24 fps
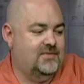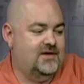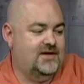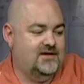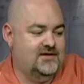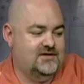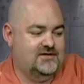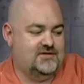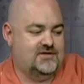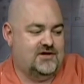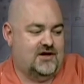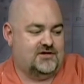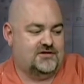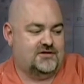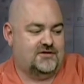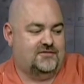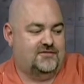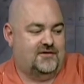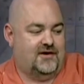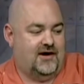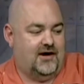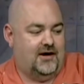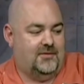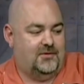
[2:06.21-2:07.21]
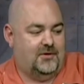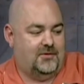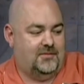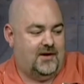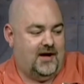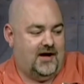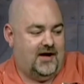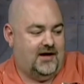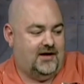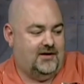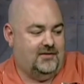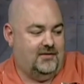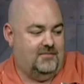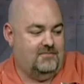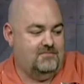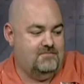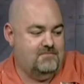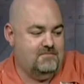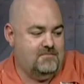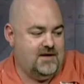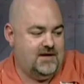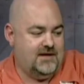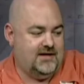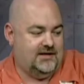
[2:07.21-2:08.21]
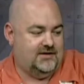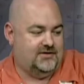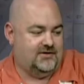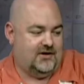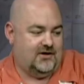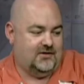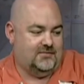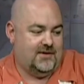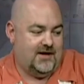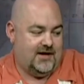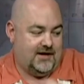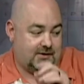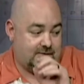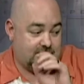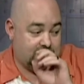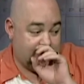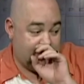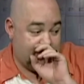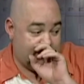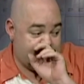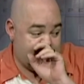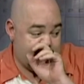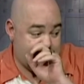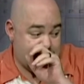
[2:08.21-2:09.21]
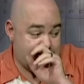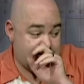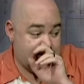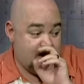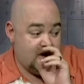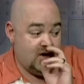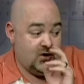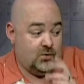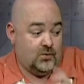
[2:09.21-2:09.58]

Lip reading: is justifiable by many dogmatic religions